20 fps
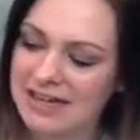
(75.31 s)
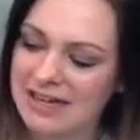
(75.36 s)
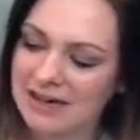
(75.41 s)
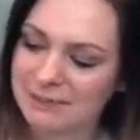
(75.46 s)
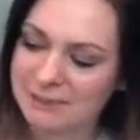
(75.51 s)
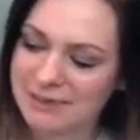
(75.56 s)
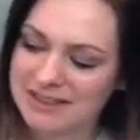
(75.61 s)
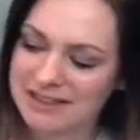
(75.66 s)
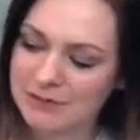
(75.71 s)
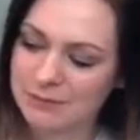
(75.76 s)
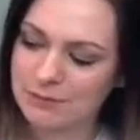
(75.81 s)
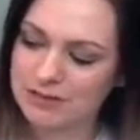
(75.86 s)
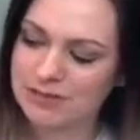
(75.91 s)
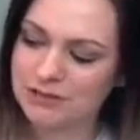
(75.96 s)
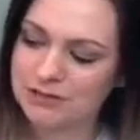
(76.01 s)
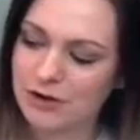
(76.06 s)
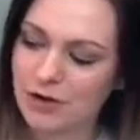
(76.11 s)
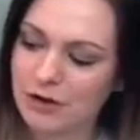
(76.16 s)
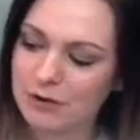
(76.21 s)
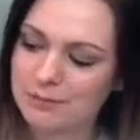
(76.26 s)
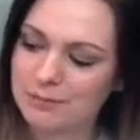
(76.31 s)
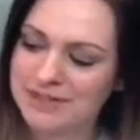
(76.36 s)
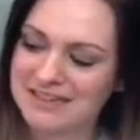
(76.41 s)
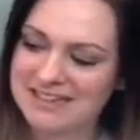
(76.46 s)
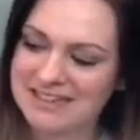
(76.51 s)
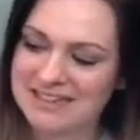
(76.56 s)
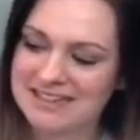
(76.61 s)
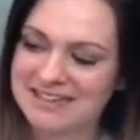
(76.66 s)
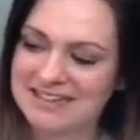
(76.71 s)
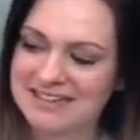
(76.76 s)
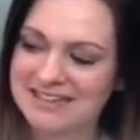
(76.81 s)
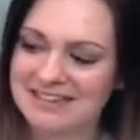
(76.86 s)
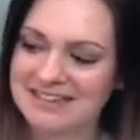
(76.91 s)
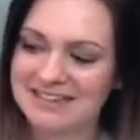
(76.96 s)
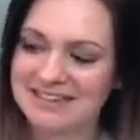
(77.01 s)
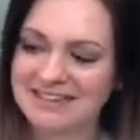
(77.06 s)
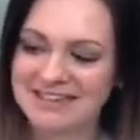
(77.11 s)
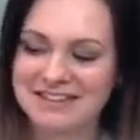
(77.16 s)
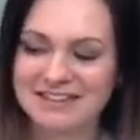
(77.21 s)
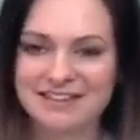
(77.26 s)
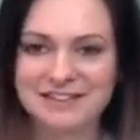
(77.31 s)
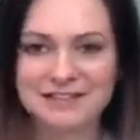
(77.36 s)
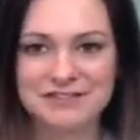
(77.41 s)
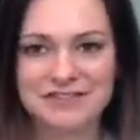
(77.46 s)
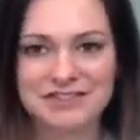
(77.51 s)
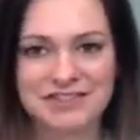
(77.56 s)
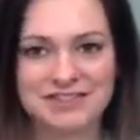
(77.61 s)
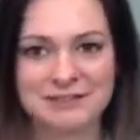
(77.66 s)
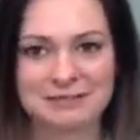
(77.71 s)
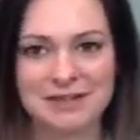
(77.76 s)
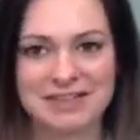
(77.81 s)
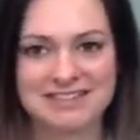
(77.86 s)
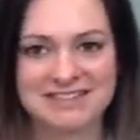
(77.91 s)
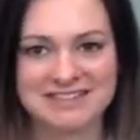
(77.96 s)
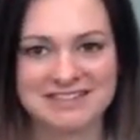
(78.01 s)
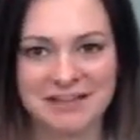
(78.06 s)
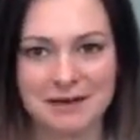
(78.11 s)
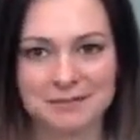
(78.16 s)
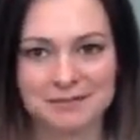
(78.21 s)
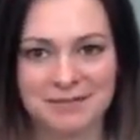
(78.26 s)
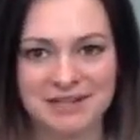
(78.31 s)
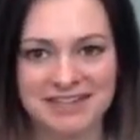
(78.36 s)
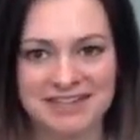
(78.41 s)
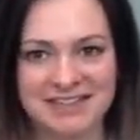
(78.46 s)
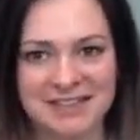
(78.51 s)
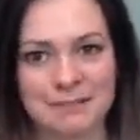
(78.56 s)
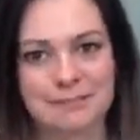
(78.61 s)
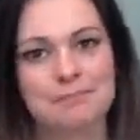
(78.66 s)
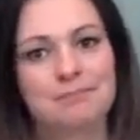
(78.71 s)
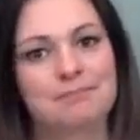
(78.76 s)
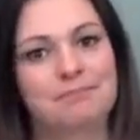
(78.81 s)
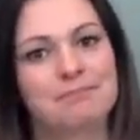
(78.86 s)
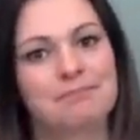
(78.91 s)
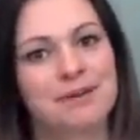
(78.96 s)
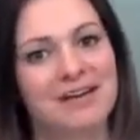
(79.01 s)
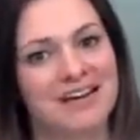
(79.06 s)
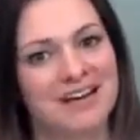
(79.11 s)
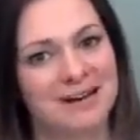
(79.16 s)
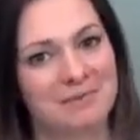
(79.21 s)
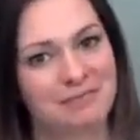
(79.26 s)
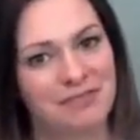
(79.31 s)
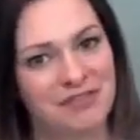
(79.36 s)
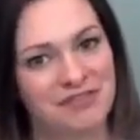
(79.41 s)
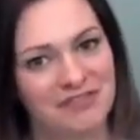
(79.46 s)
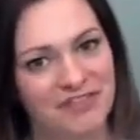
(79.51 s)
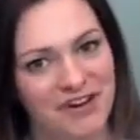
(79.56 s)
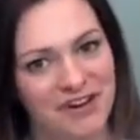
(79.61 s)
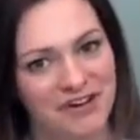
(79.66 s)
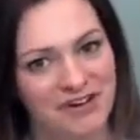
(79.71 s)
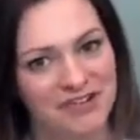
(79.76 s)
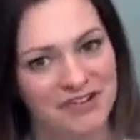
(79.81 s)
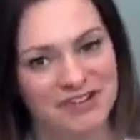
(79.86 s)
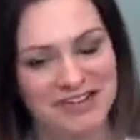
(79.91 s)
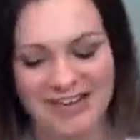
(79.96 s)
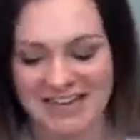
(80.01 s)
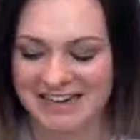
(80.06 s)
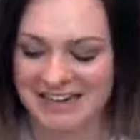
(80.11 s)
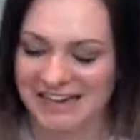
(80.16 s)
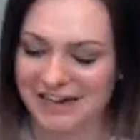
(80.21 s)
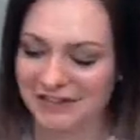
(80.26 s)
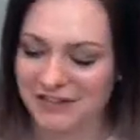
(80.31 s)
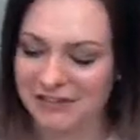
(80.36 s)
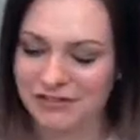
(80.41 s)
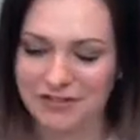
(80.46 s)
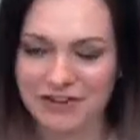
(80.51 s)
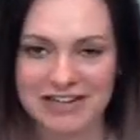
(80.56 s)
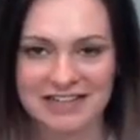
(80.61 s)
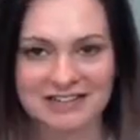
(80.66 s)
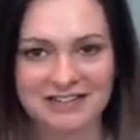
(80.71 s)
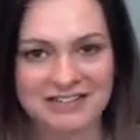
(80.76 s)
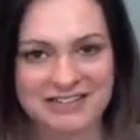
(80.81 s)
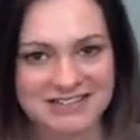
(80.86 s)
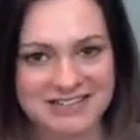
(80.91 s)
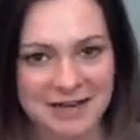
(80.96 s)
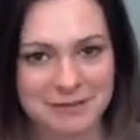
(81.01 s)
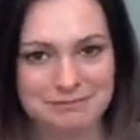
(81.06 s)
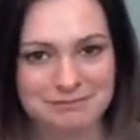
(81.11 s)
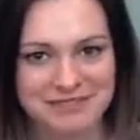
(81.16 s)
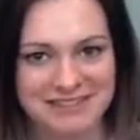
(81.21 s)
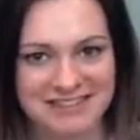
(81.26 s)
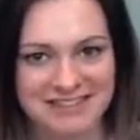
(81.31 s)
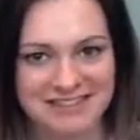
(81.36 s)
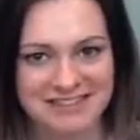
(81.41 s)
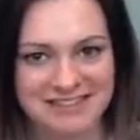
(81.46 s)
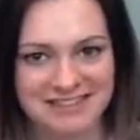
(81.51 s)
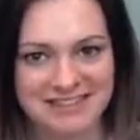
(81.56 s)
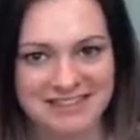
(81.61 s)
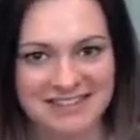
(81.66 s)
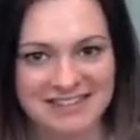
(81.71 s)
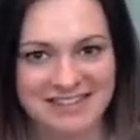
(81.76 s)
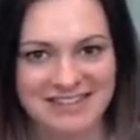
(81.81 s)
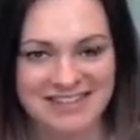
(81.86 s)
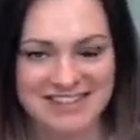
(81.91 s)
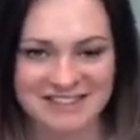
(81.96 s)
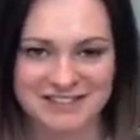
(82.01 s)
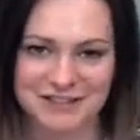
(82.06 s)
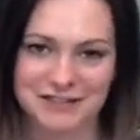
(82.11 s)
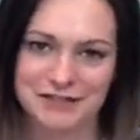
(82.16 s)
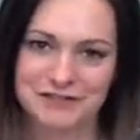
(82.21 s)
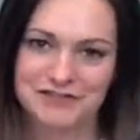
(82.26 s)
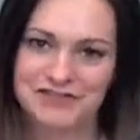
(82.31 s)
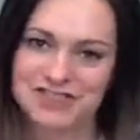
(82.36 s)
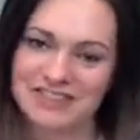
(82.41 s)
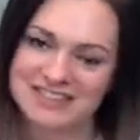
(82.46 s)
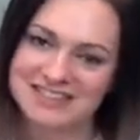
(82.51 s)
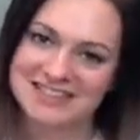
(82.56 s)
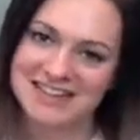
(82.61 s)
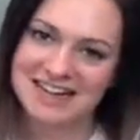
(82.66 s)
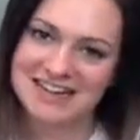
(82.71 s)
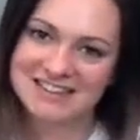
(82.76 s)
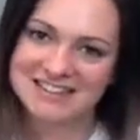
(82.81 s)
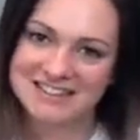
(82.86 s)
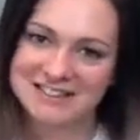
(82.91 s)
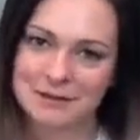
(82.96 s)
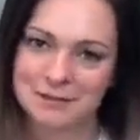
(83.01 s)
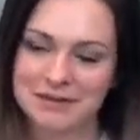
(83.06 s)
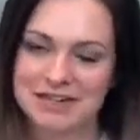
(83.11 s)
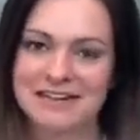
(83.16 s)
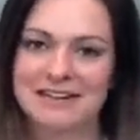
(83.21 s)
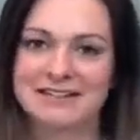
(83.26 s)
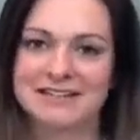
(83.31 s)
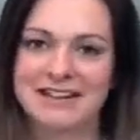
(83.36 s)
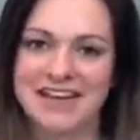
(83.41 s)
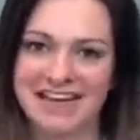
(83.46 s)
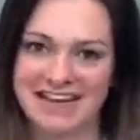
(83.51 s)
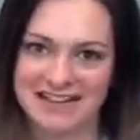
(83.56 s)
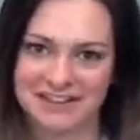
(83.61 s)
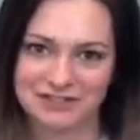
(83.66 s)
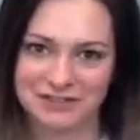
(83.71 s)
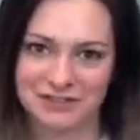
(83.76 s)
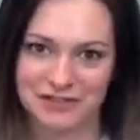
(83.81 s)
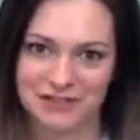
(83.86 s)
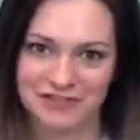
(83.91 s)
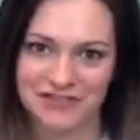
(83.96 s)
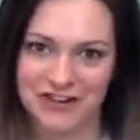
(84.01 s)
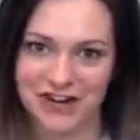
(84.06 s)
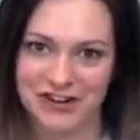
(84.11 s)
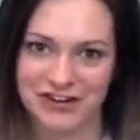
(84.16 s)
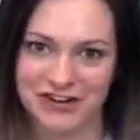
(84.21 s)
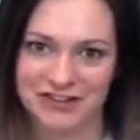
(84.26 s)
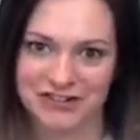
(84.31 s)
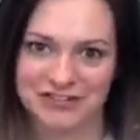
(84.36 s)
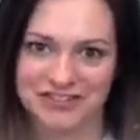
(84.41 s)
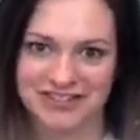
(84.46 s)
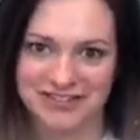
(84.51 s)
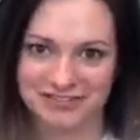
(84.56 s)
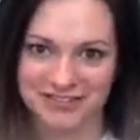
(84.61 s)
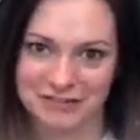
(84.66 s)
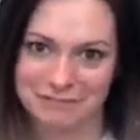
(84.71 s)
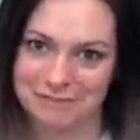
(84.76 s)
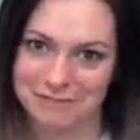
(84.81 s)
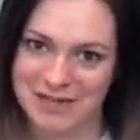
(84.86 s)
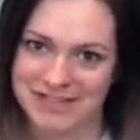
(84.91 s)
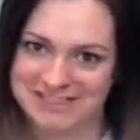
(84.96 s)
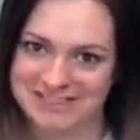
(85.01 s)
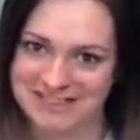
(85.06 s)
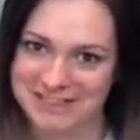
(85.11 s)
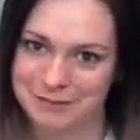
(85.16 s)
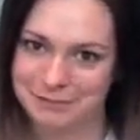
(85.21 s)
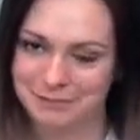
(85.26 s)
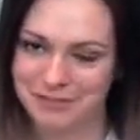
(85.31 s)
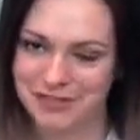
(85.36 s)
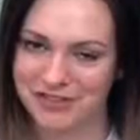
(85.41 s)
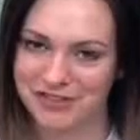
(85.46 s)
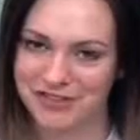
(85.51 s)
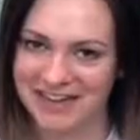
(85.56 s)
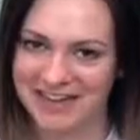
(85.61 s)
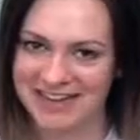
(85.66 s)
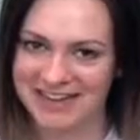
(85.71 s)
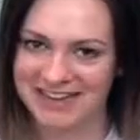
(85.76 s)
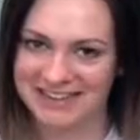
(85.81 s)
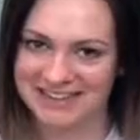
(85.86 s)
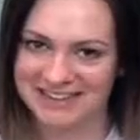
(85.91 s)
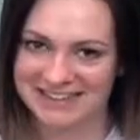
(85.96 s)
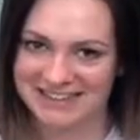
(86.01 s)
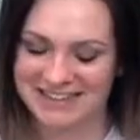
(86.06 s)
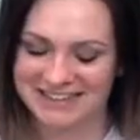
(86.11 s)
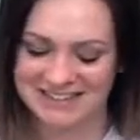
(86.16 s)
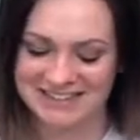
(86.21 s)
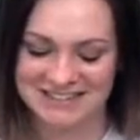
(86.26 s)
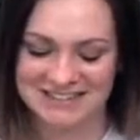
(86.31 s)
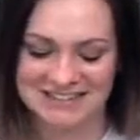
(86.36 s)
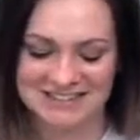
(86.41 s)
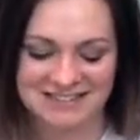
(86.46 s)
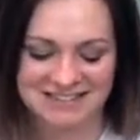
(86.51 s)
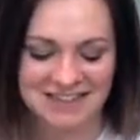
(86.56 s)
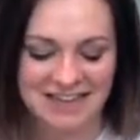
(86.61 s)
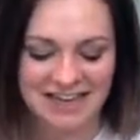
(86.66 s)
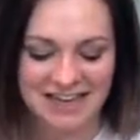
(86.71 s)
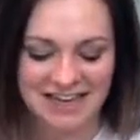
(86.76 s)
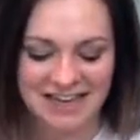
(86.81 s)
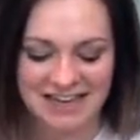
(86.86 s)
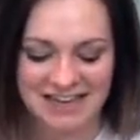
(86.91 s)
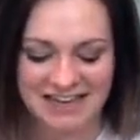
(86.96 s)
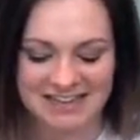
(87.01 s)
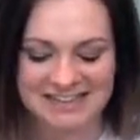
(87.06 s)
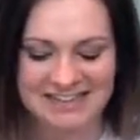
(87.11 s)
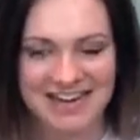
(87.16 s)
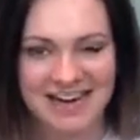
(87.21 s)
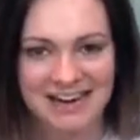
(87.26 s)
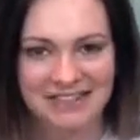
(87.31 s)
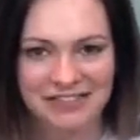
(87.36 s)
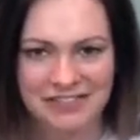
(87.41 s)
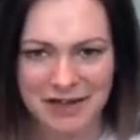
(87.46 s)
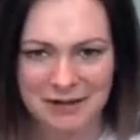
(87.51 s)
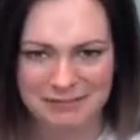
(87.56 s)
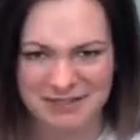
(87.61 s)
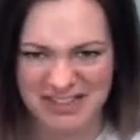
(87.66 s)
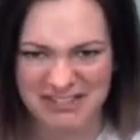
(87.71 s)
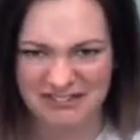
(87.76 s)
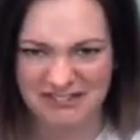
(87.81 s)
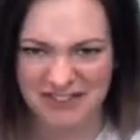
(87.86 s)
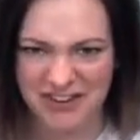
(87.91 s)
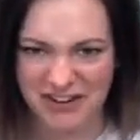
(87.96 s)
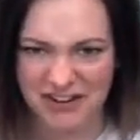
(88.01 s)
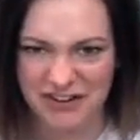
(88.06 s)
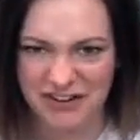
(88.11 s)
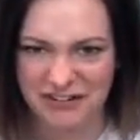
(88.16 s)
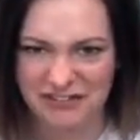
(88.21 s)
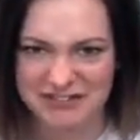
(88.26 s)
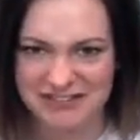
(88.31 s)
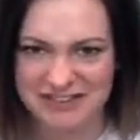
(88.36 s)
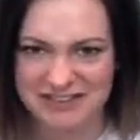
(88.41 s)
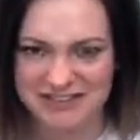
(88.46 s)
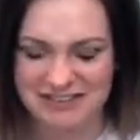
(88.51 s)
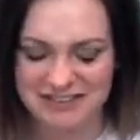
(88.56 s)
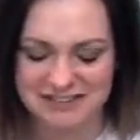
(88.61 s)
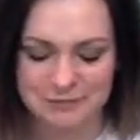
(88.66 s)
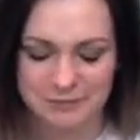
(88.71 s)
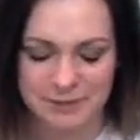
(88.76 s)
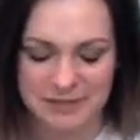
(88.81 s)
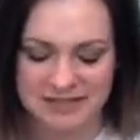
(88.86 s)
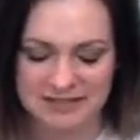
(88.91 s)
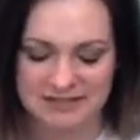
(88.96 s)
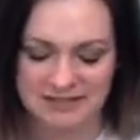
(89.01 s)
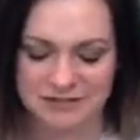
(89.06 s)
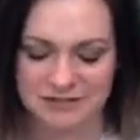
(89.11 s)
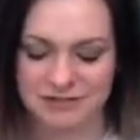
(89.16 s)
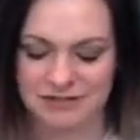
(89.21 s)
Uh, but then when you opened it, you just made somebody pick up the phone and now the cradle is empty so you've just gotten somebody to answer the phone, you know, they've picked it up with their hand in essence and gotten them involved in this piece.